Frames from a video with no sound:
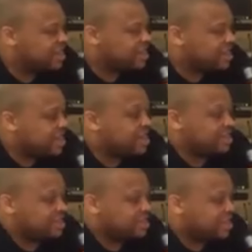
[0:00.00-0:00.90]
of her asthma,
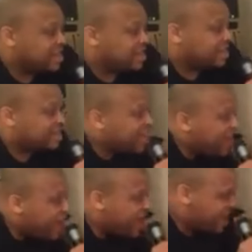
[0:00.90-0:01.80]
wasn't very well.
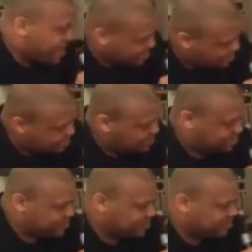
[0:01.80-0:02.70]
Mum had